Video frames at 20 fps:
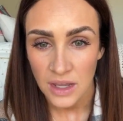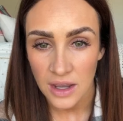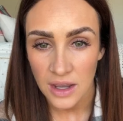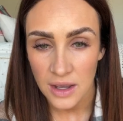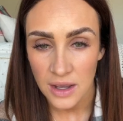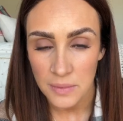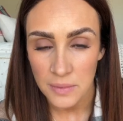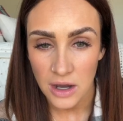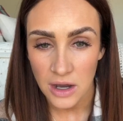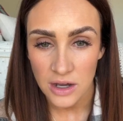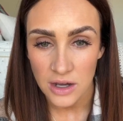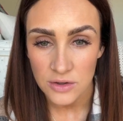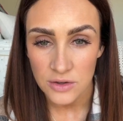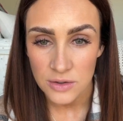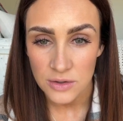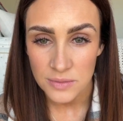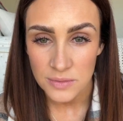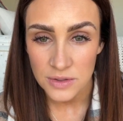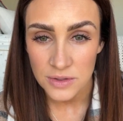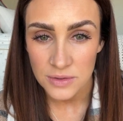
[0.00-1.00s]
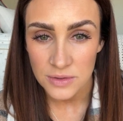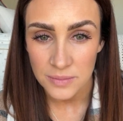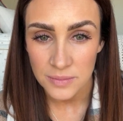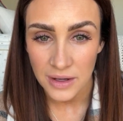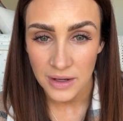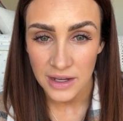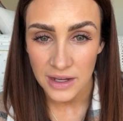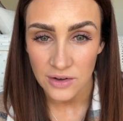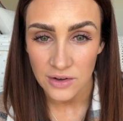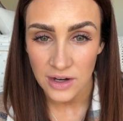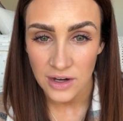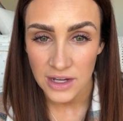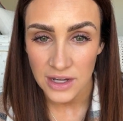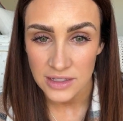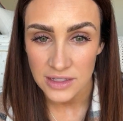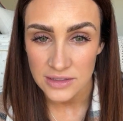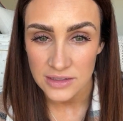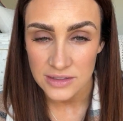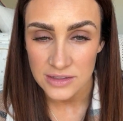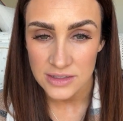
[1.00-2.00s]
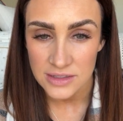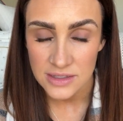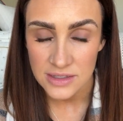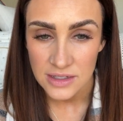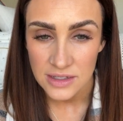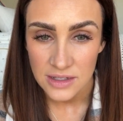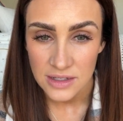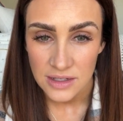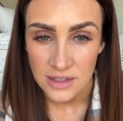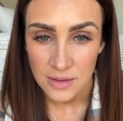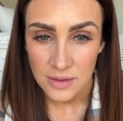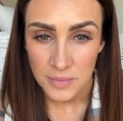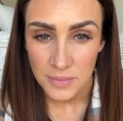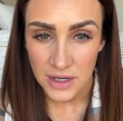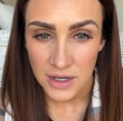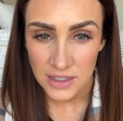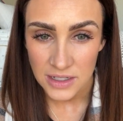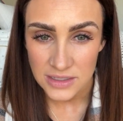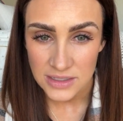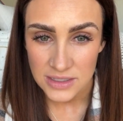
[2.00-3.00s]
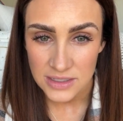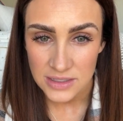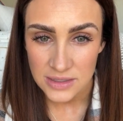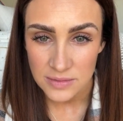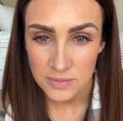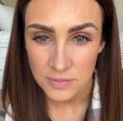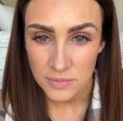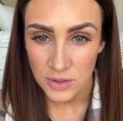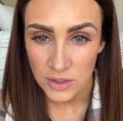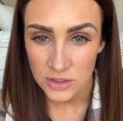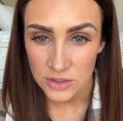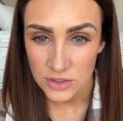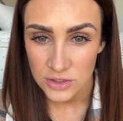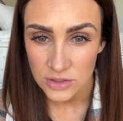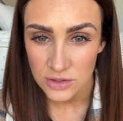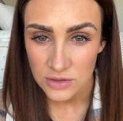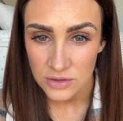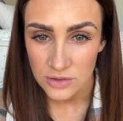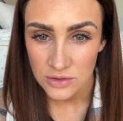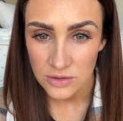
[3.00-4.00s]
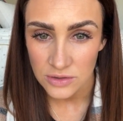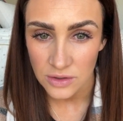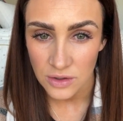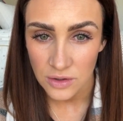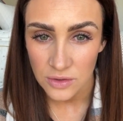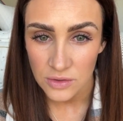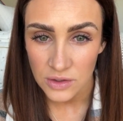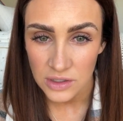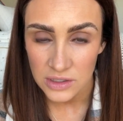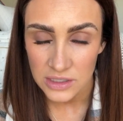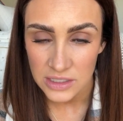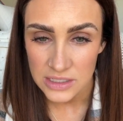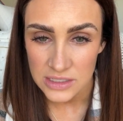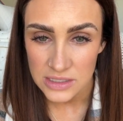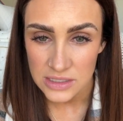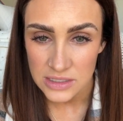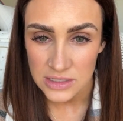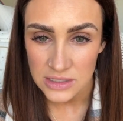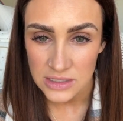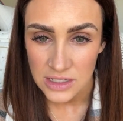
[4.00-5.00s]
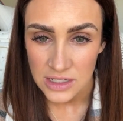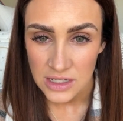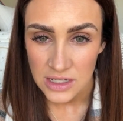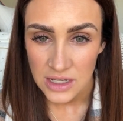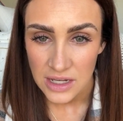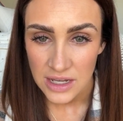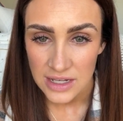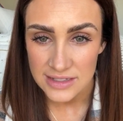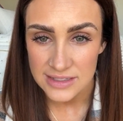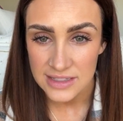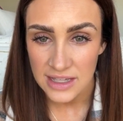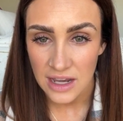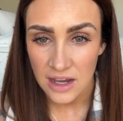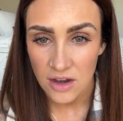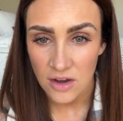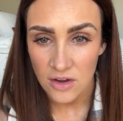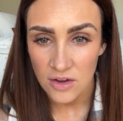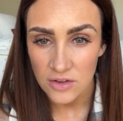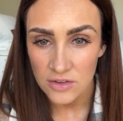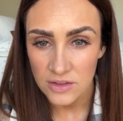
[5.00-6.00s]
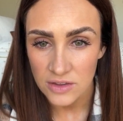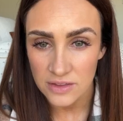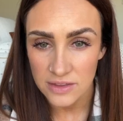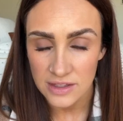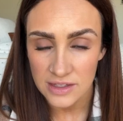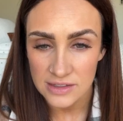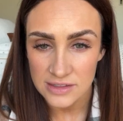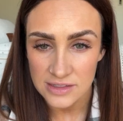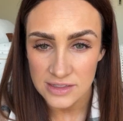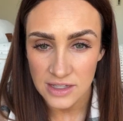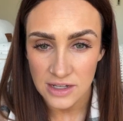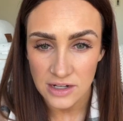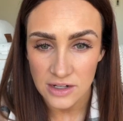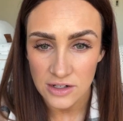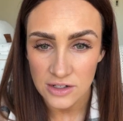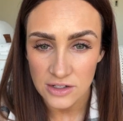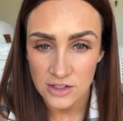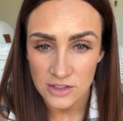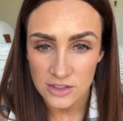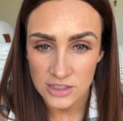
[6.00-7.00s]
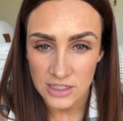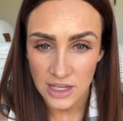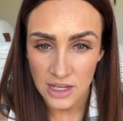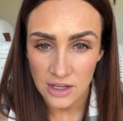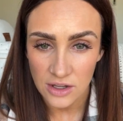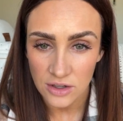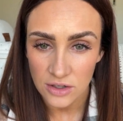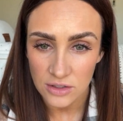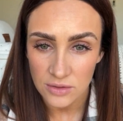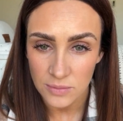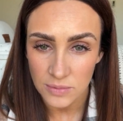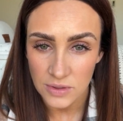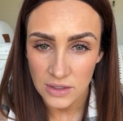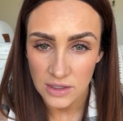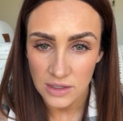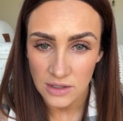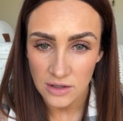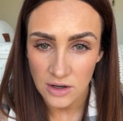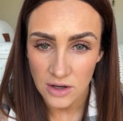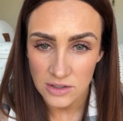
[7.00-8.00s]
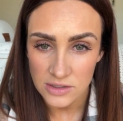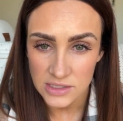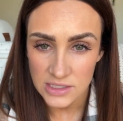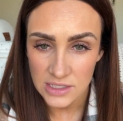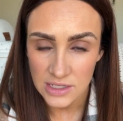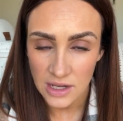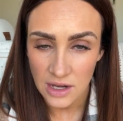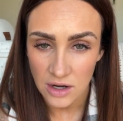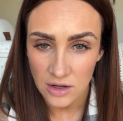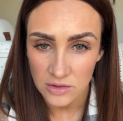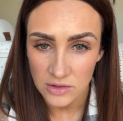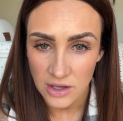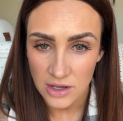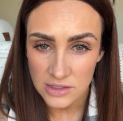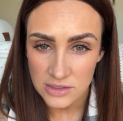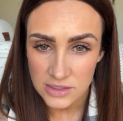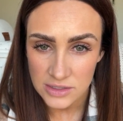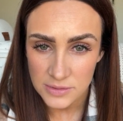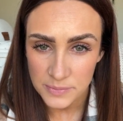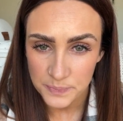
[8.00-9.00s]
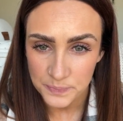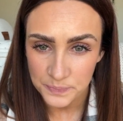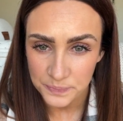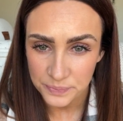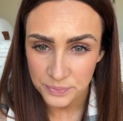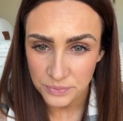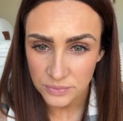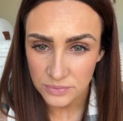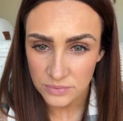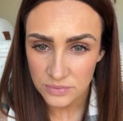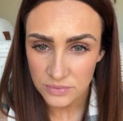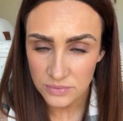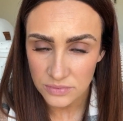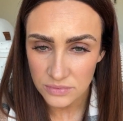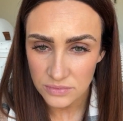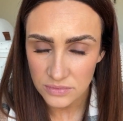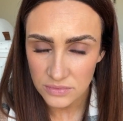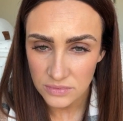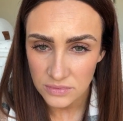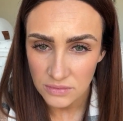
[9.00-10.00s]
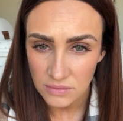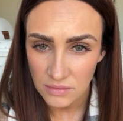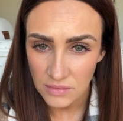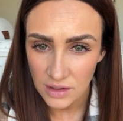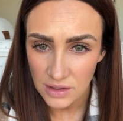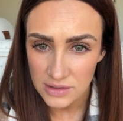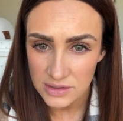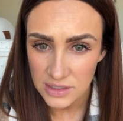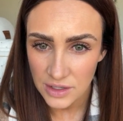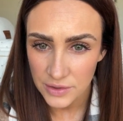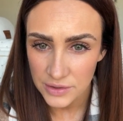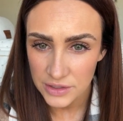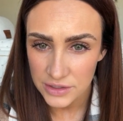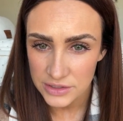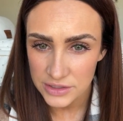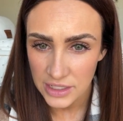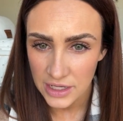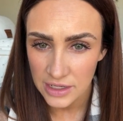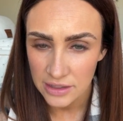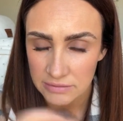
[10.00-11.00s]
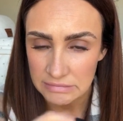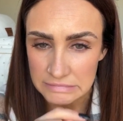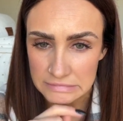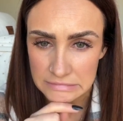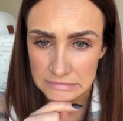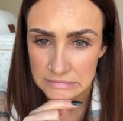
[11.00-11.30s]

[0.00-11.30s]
Um, autoimmune migraines, POTS, postural, oh goodness is that all the things that you're saying could be causing hair loss? Is that what you're saying?